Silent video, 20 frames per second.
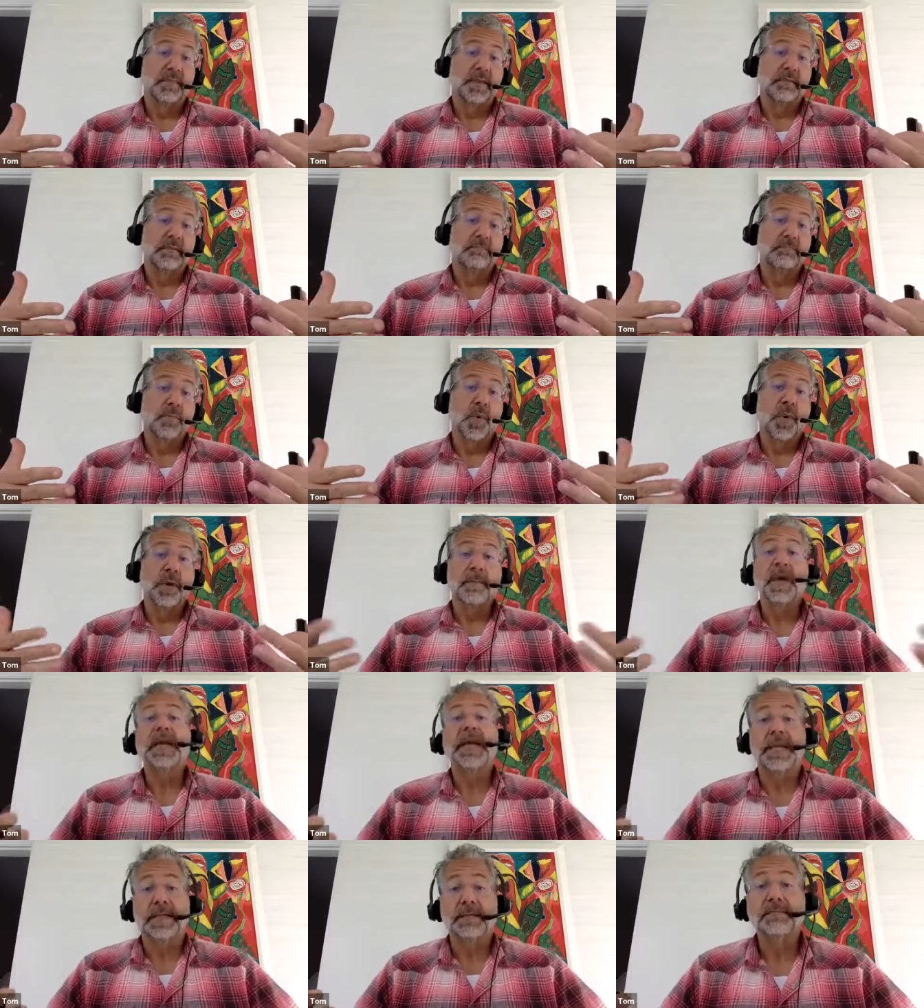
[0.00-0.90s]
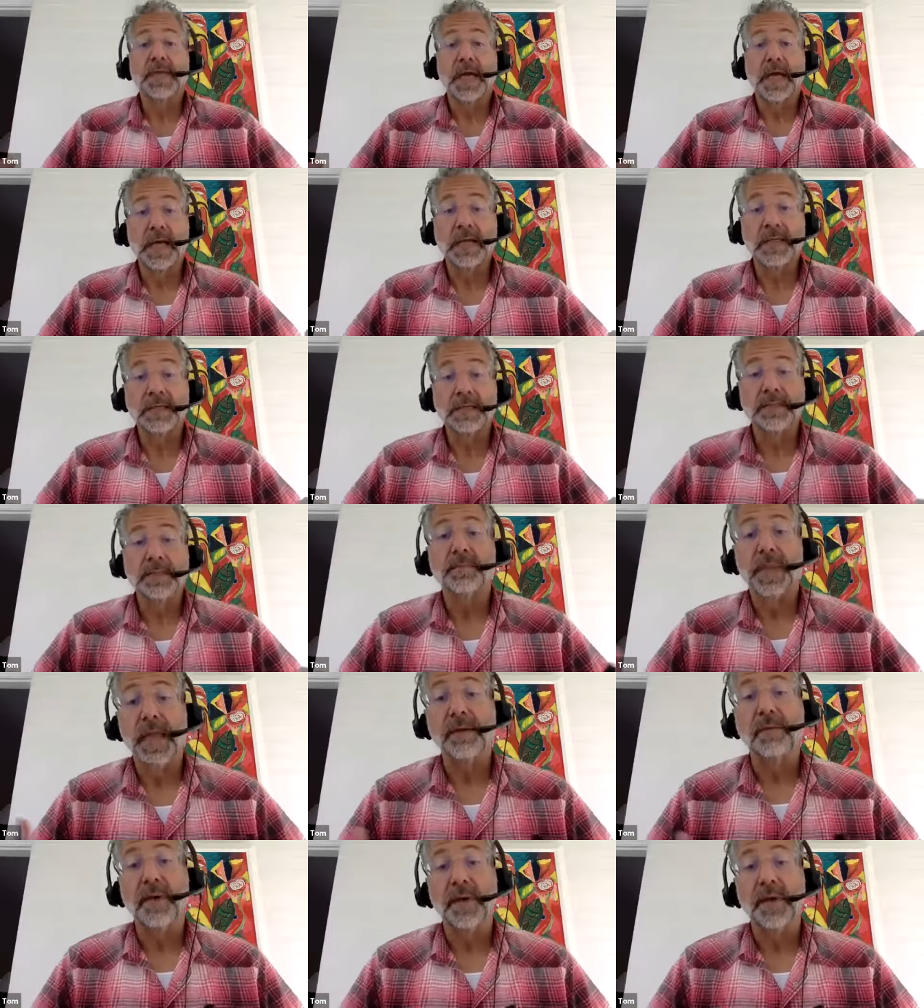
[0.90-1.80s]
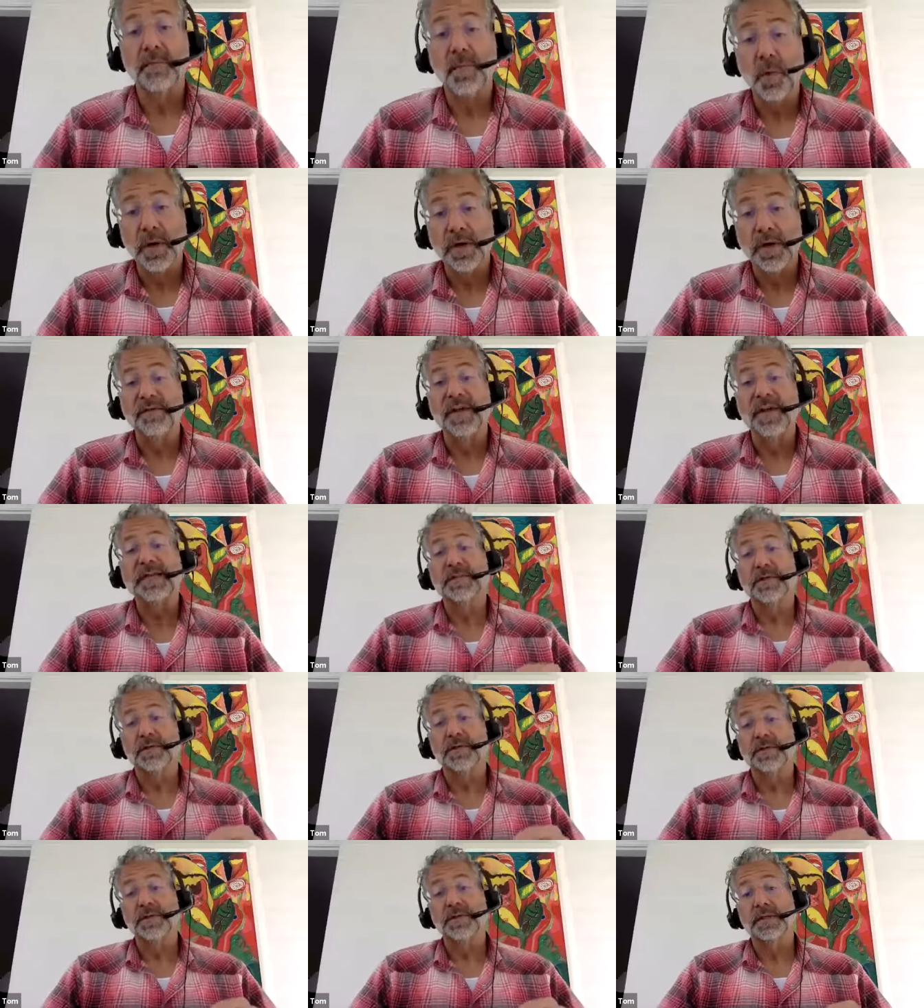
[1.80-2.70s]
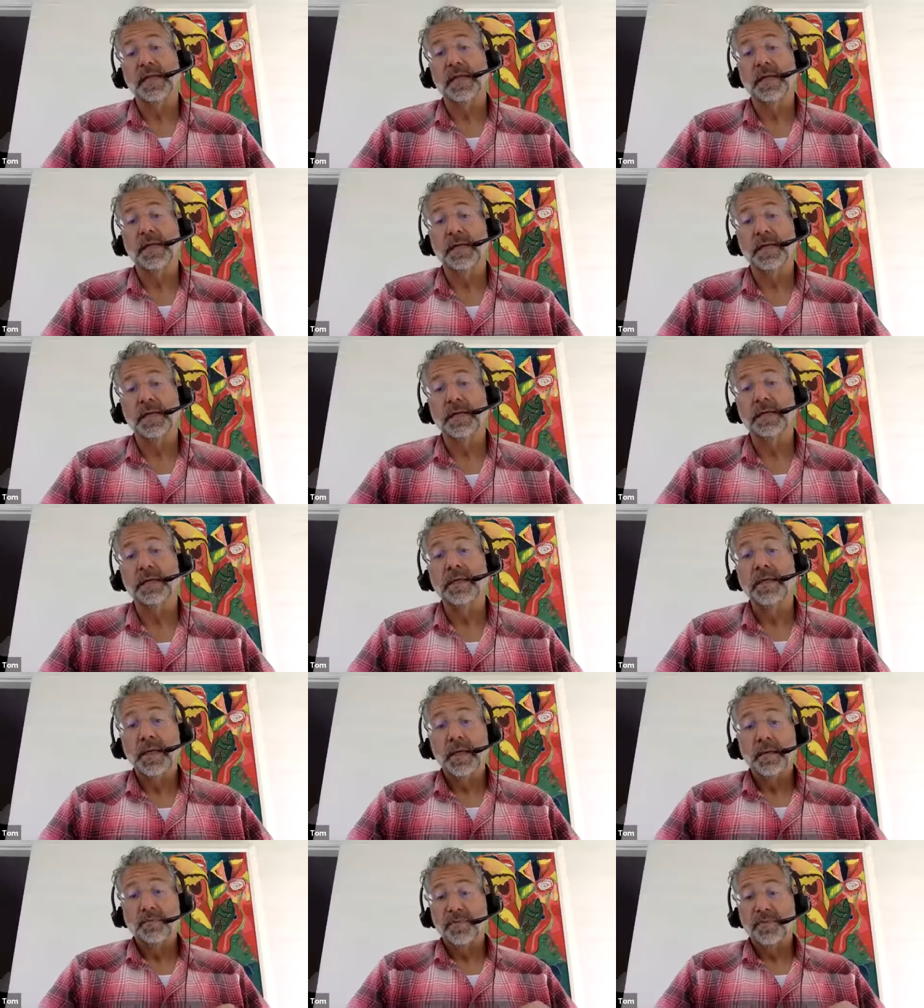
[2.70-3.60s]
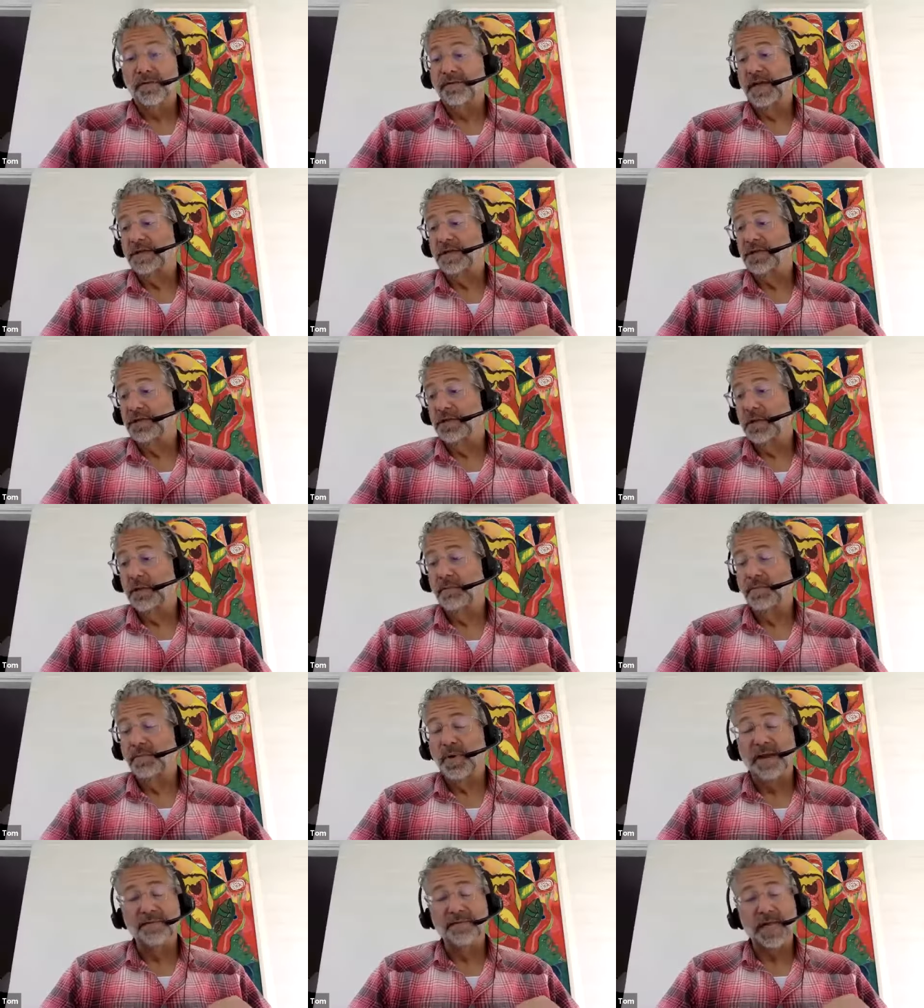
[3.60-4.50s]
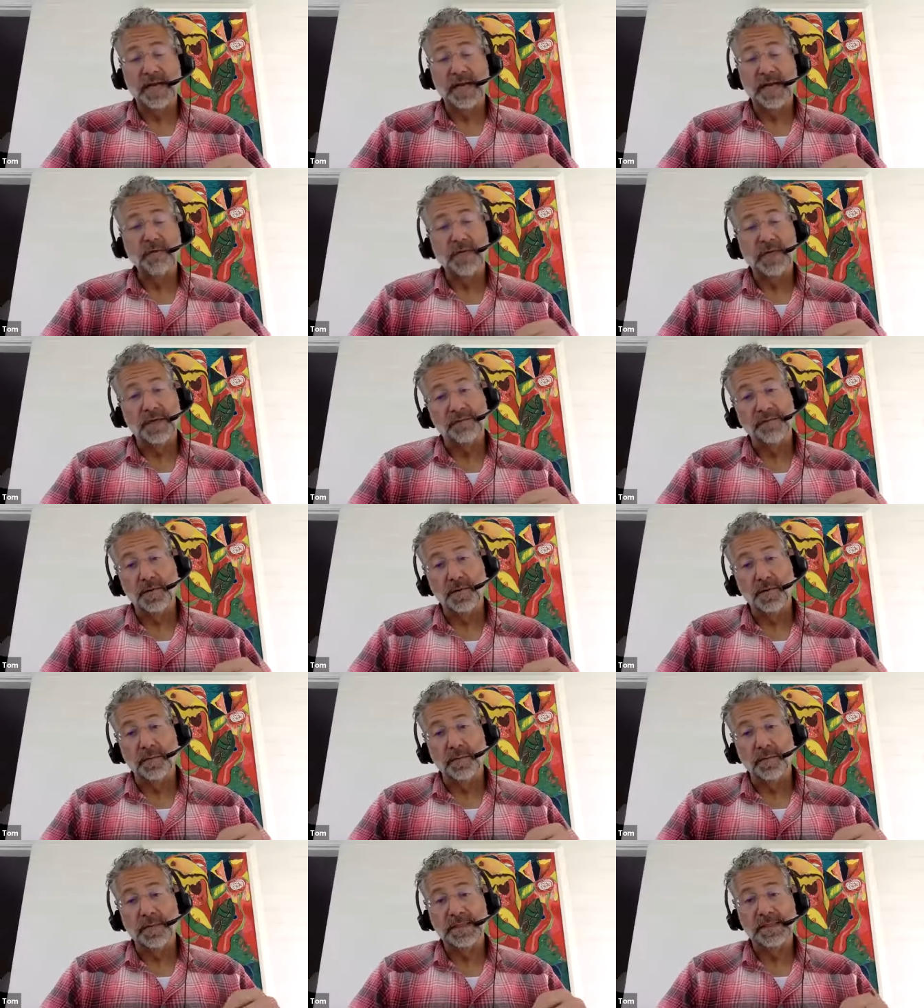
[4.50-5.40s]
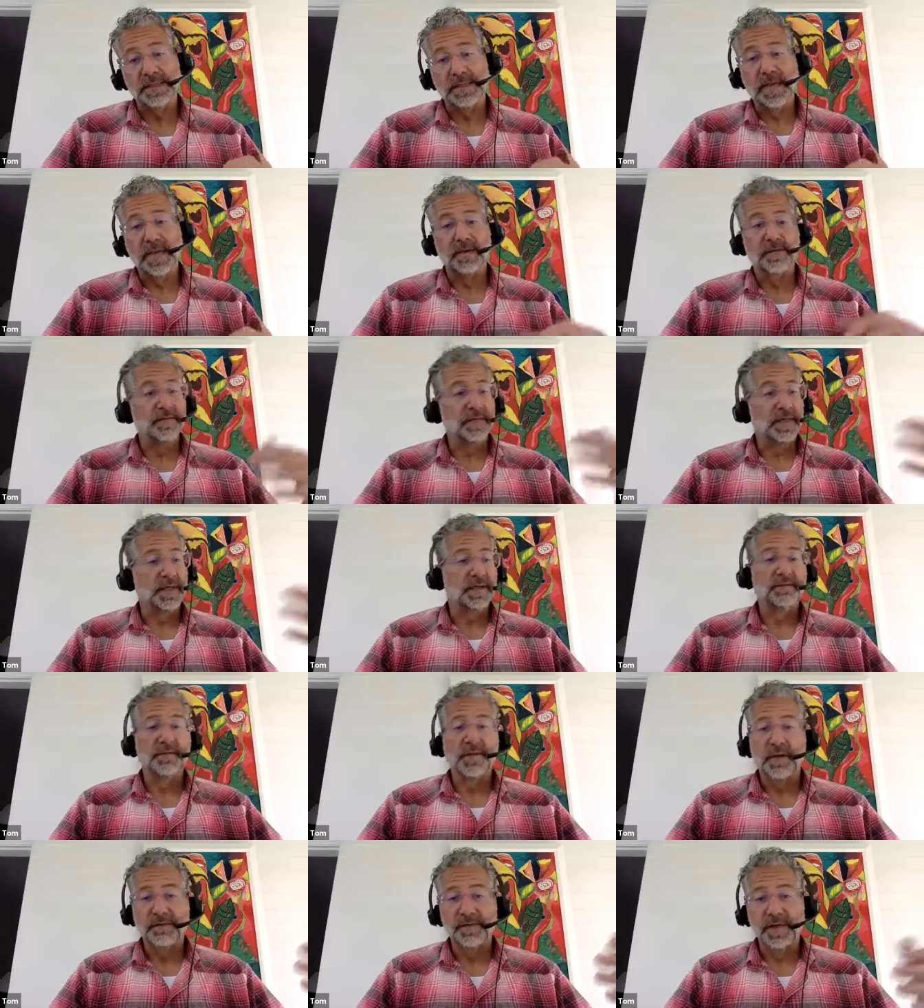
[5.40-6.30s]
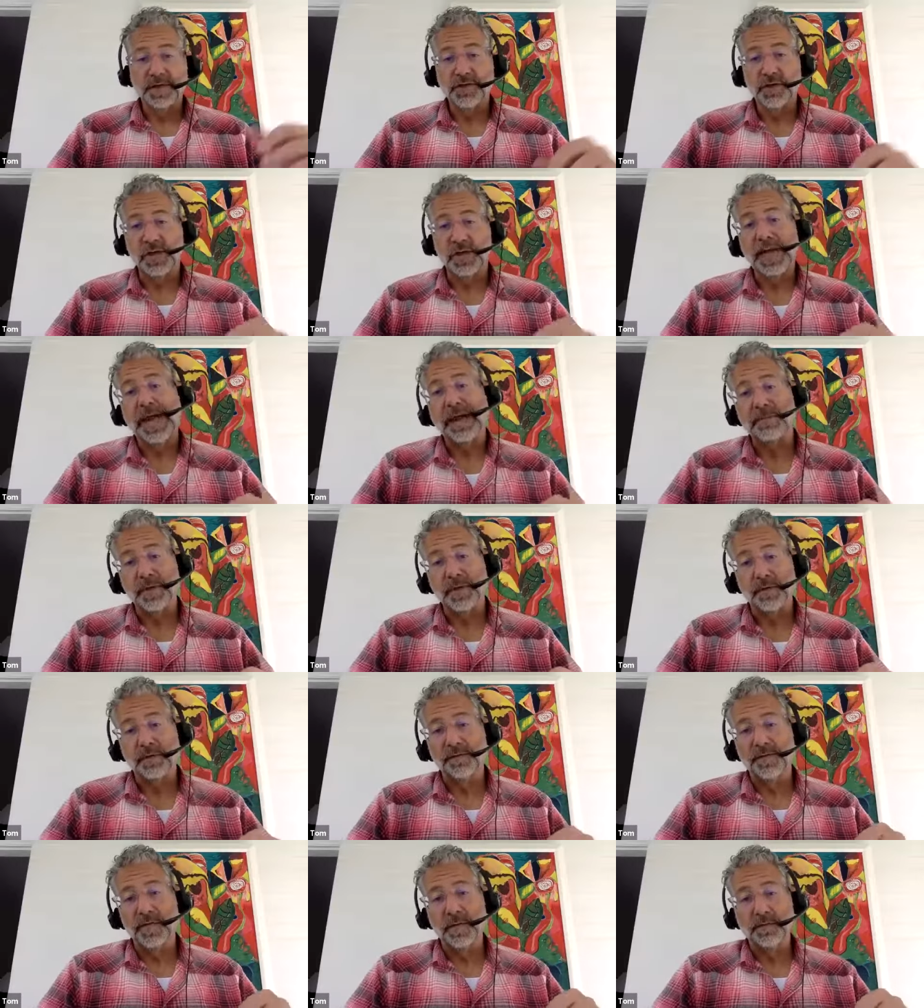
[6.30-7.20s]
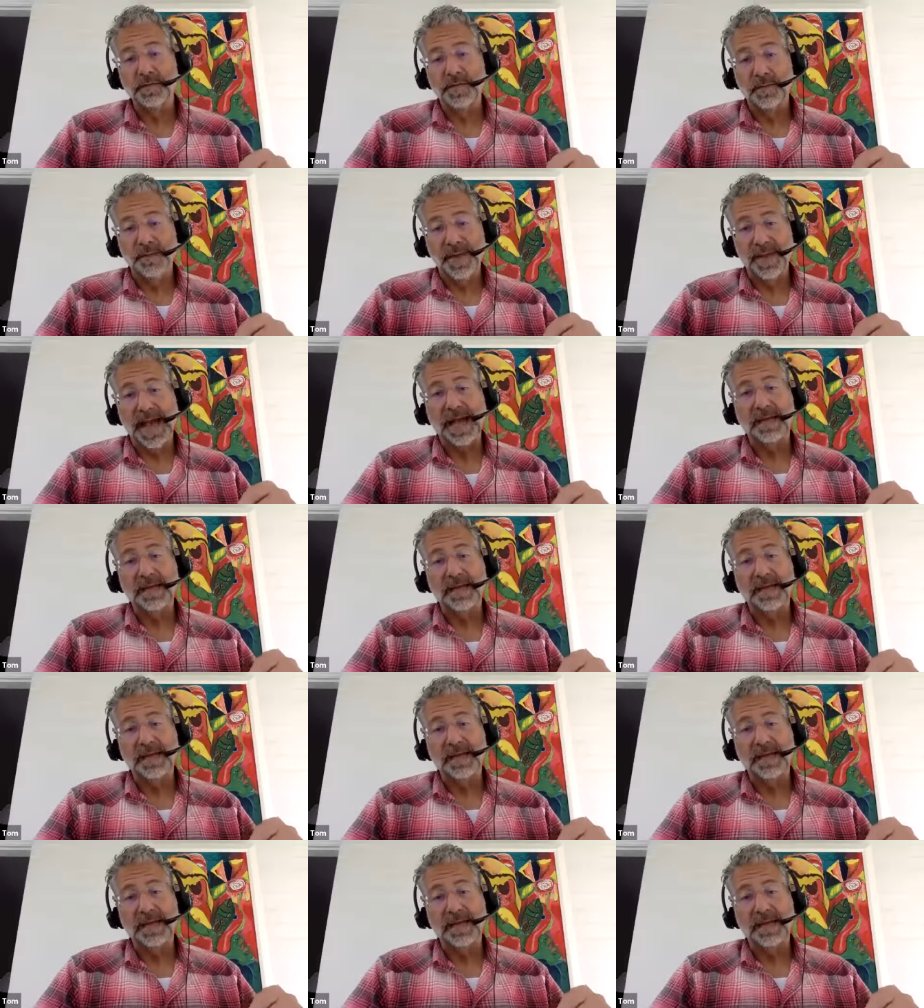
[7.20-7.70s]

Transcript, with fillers: more money uh, to play with, more investors and a uh, professional private equity firm instead of a, a, venture capital firm to back